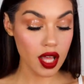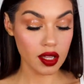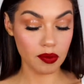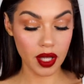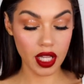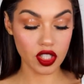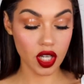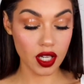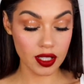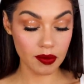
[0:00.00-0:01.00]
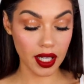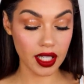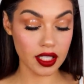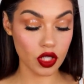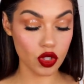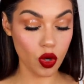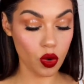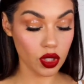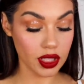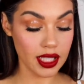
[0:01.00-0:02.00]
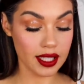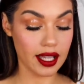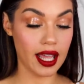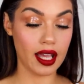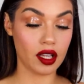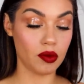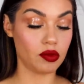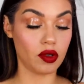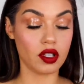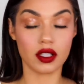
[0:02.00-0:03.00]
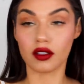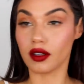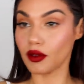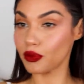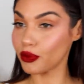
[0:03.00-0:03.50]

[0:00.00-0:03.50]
the BH Cosmetics Totally Tan Bronzer.